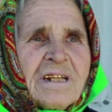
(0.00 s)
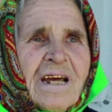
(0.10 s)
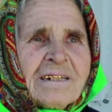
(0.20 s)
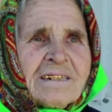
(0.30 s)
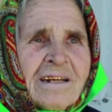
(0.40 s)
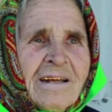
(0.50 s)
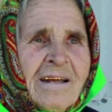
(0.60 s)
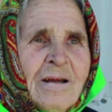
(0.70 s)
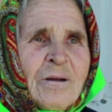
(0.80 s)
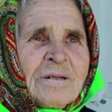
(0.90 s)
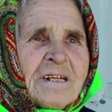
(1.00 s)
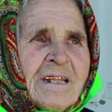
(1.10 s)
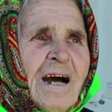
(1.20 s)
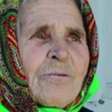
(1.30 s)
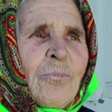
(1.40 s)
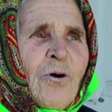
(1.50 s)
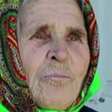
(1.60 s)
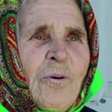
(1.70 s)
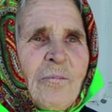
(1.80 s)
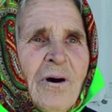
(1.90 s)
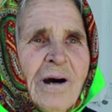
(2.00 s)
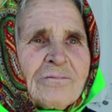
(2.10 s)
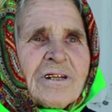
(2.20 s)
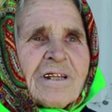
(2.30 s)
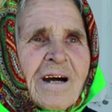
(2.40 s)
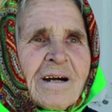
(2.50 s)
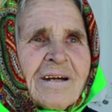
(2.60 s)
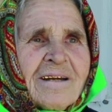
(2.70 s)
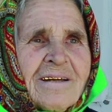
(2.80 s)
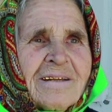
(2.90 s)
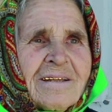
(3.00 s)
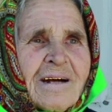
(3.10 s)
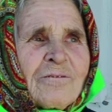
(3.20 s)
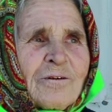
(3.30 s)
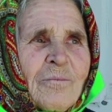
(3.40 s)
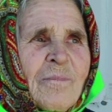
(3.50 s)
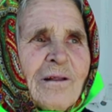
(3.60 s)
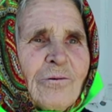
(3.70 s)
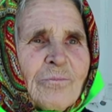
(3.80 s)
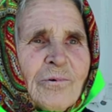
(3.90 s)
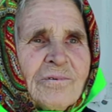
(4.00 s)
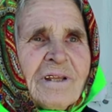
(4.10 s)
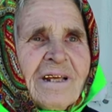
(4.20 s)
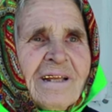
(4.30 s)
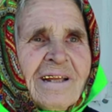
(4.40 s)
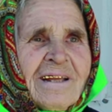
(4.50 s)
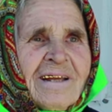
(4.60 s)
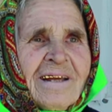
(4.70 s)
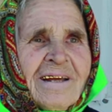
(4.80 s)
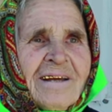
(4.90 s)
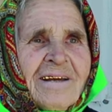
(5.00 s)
So people were wet while turning back. Perhaps God helped them like that, or it just